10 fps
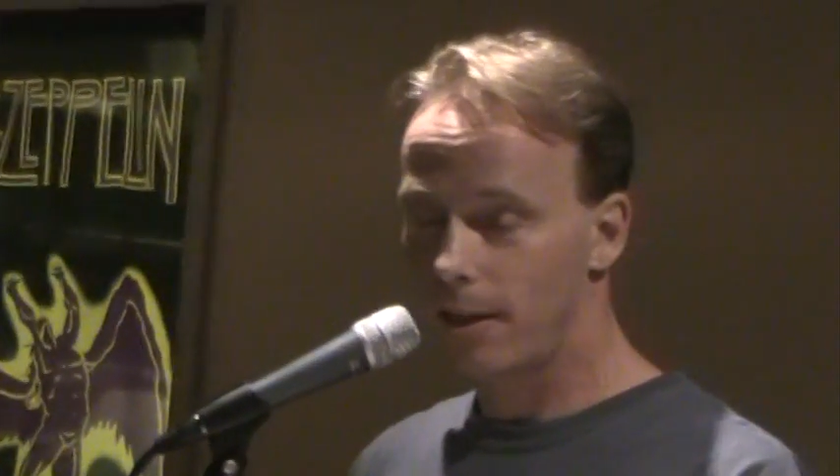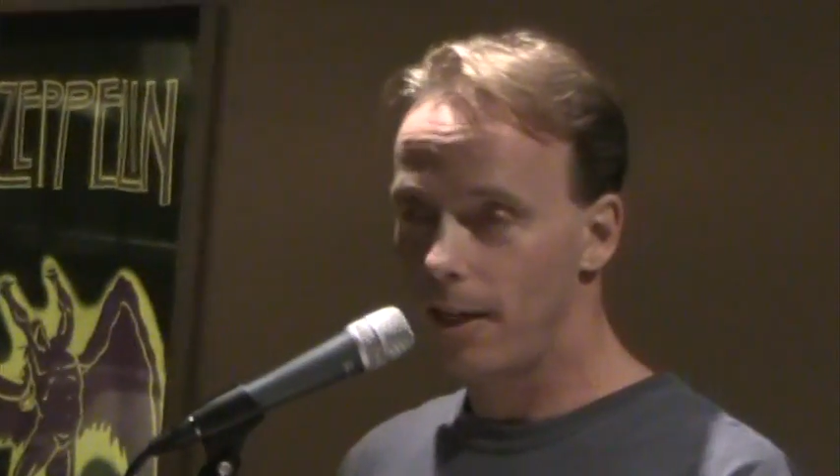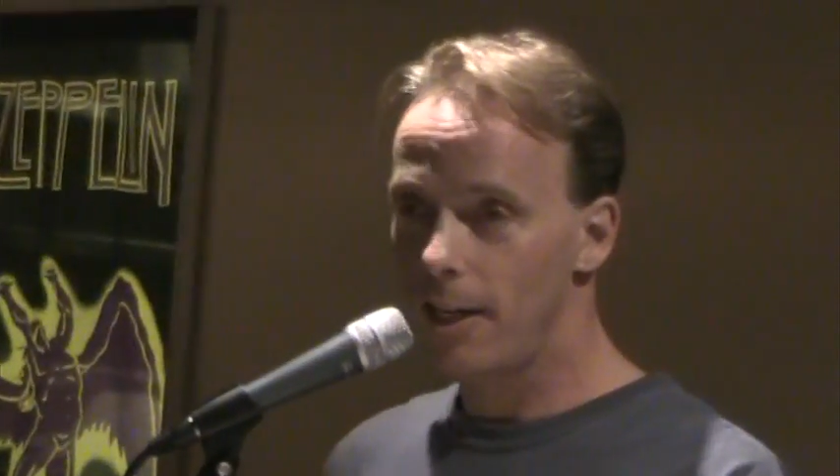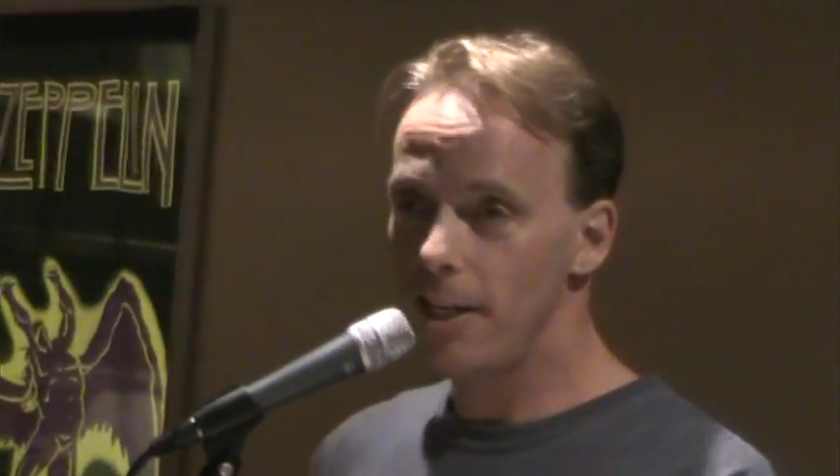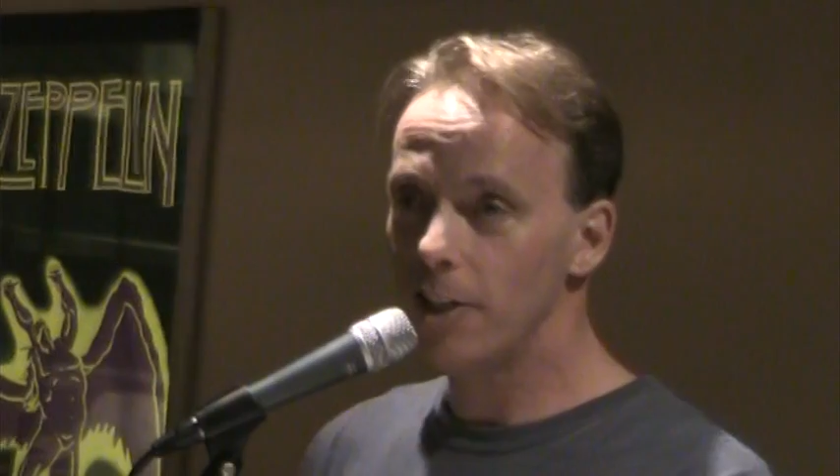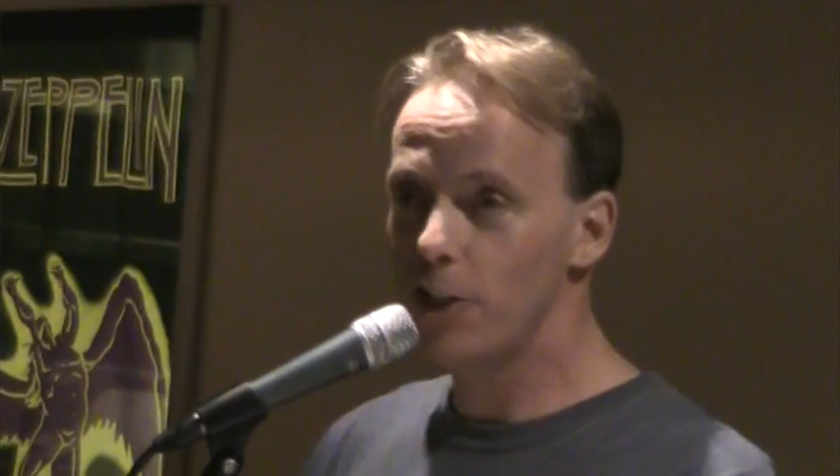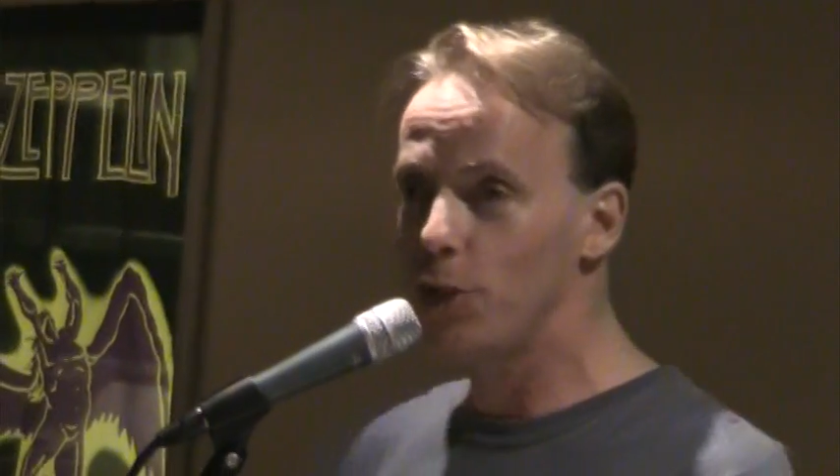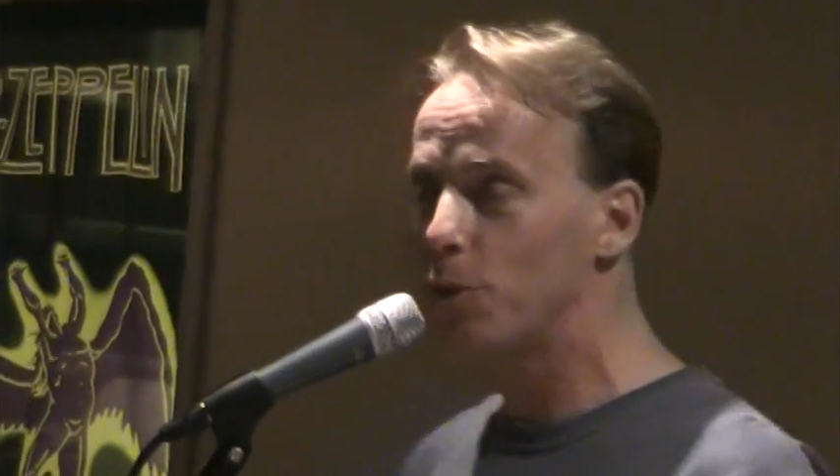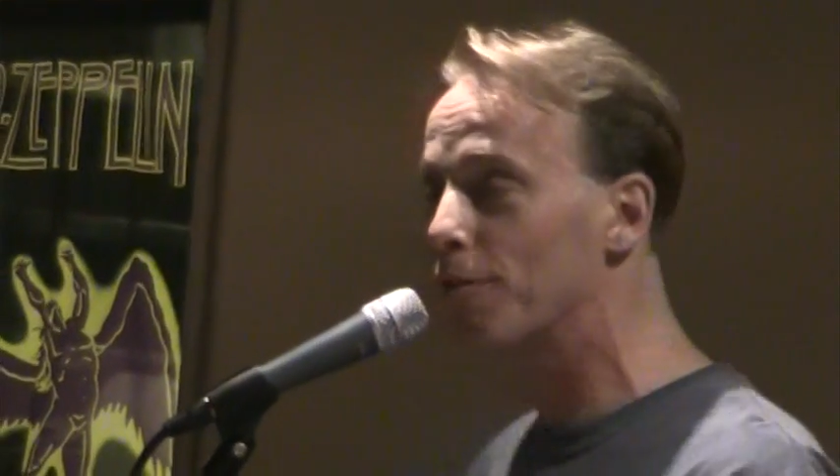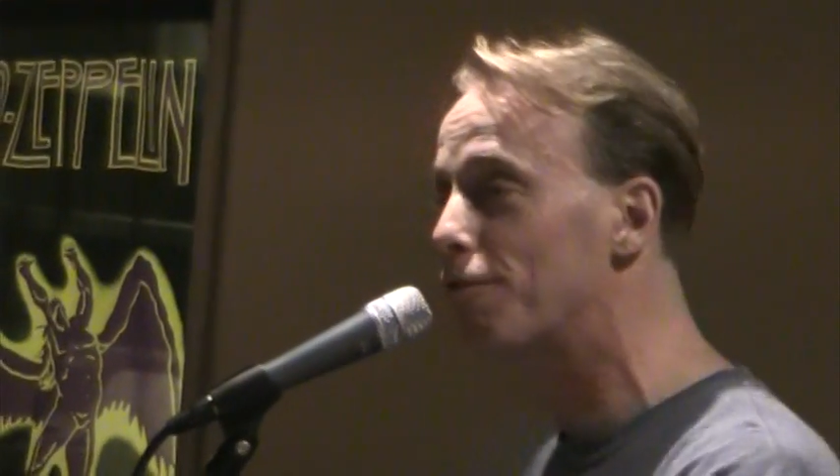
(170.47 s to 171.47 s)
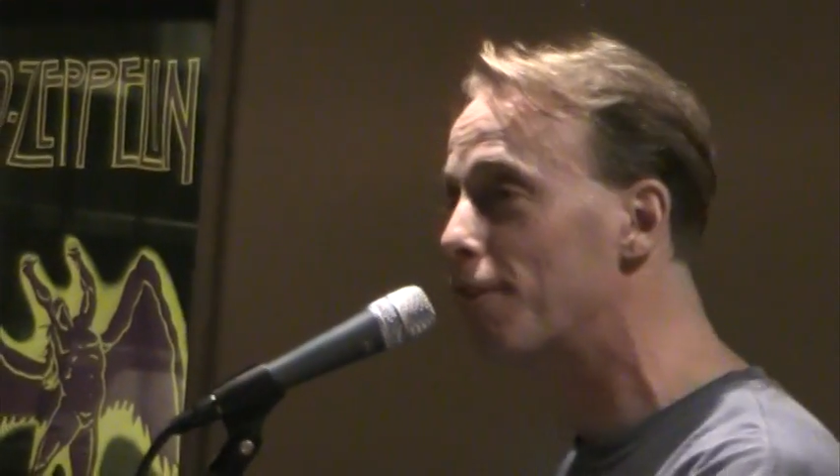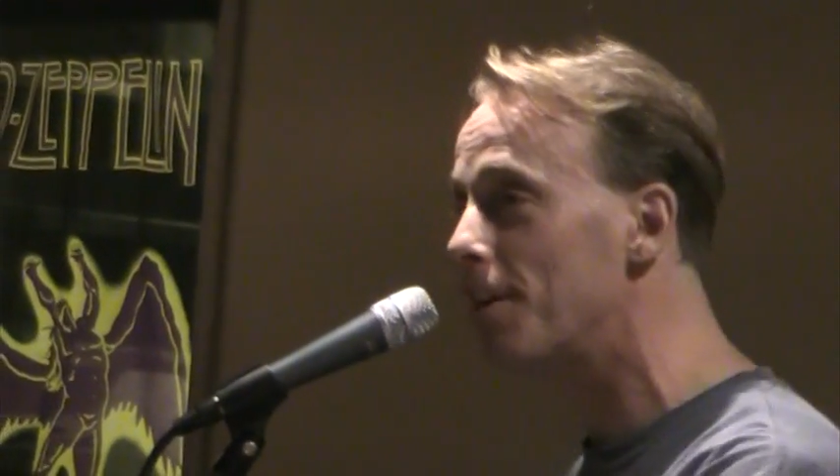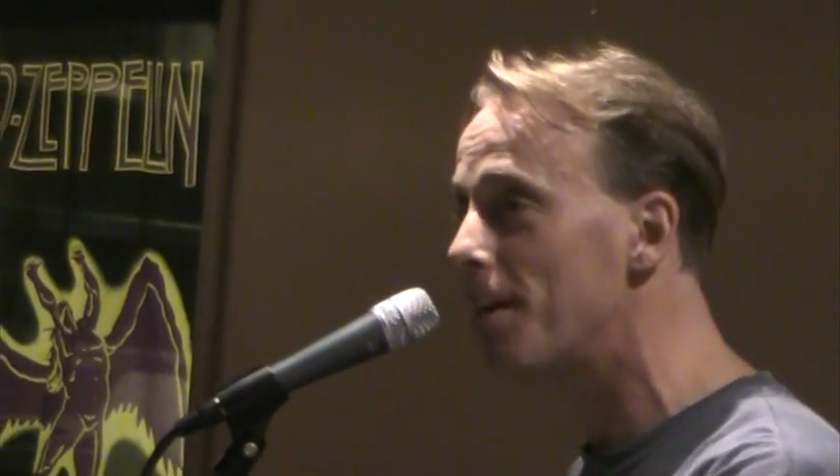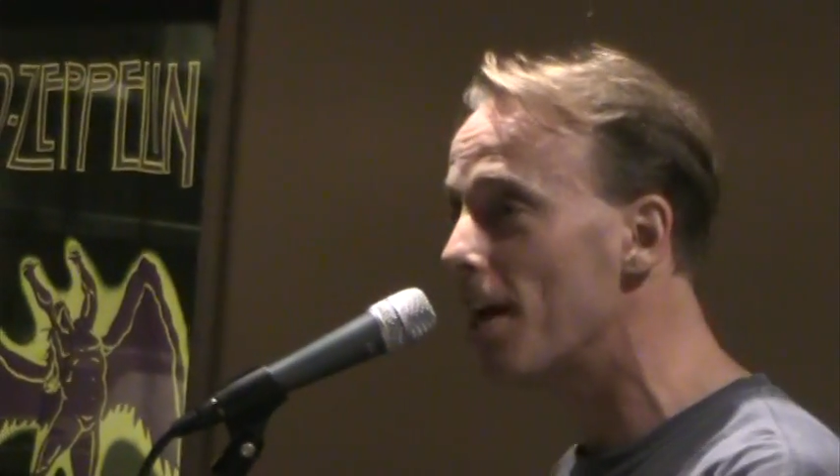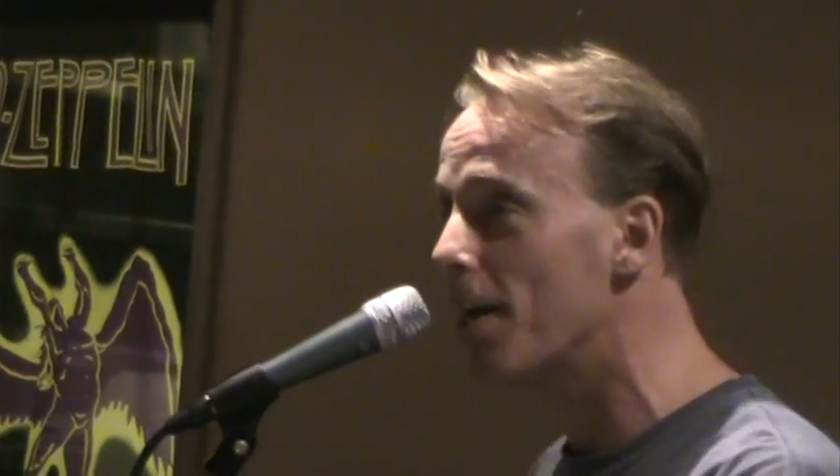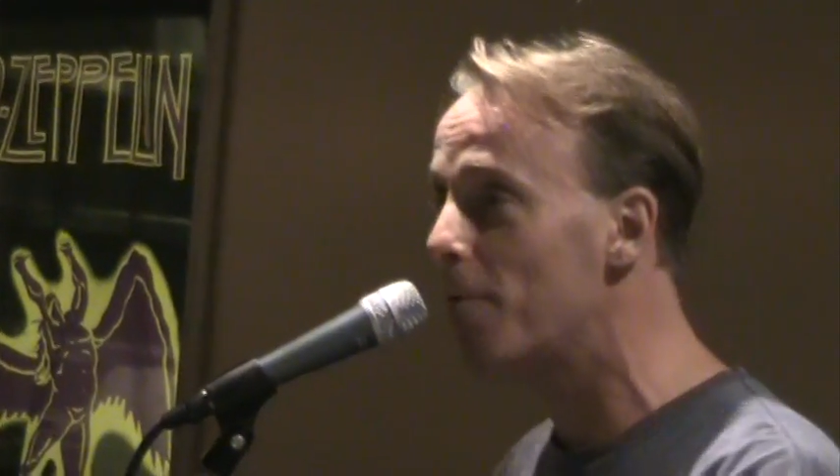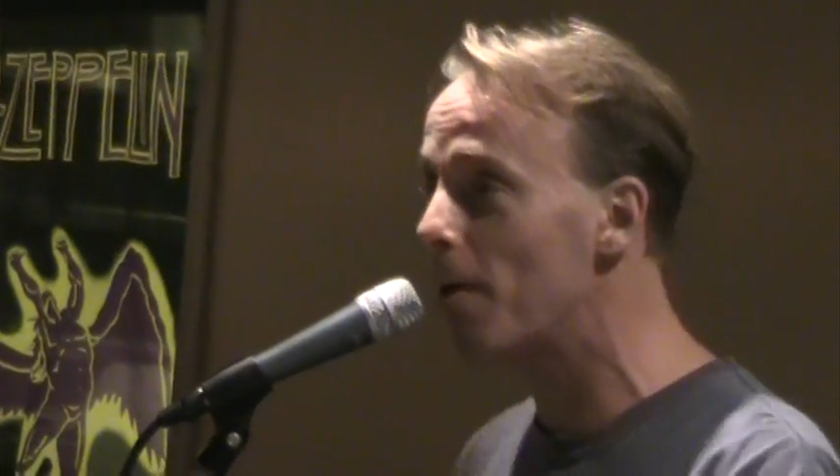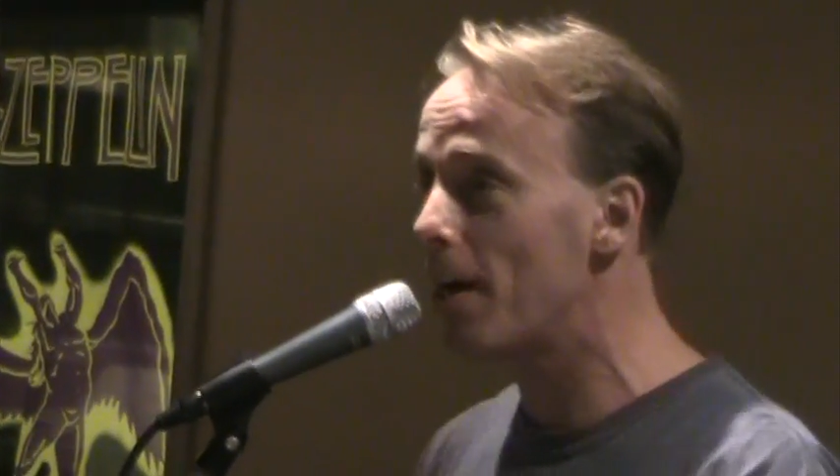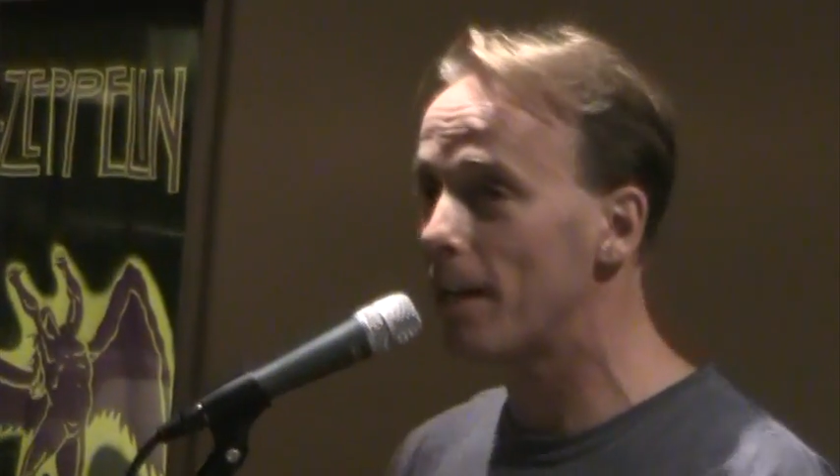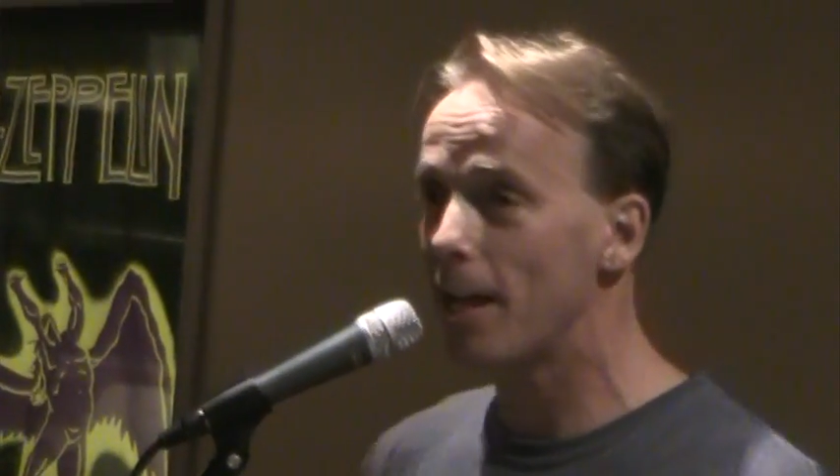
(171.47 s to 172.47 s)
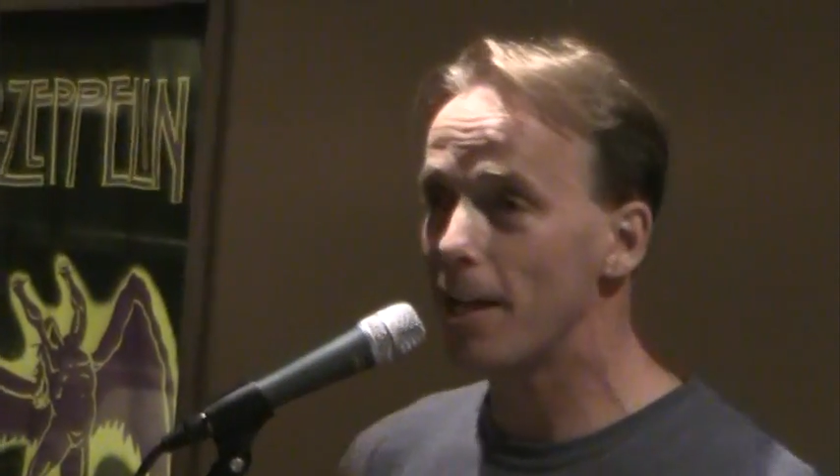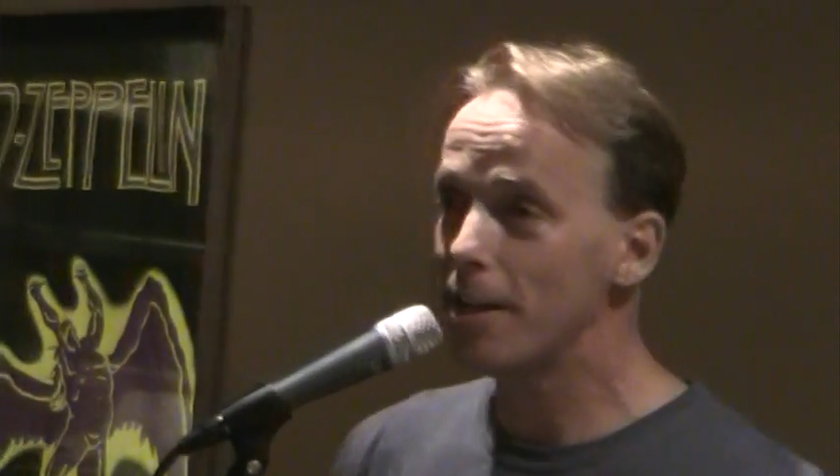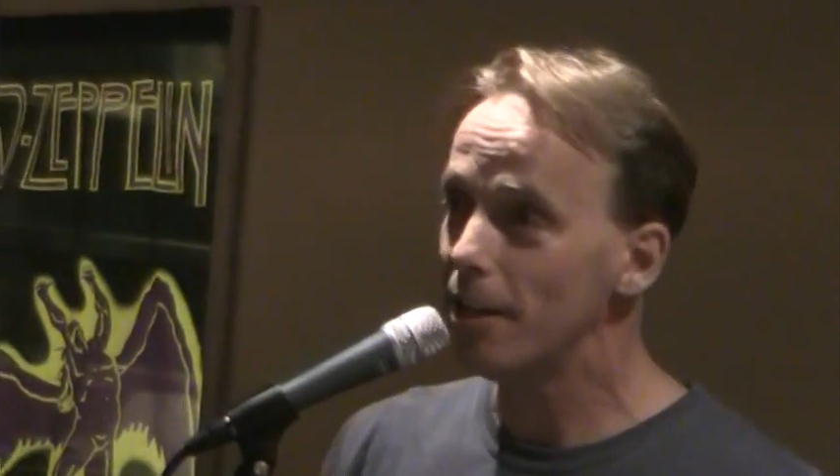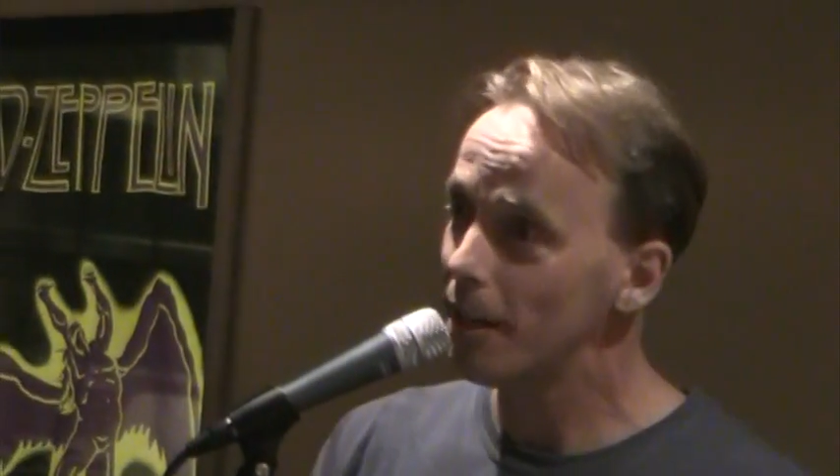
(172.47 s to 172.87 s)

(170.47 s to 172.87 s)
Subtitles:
He could shoot the front 9 right-handed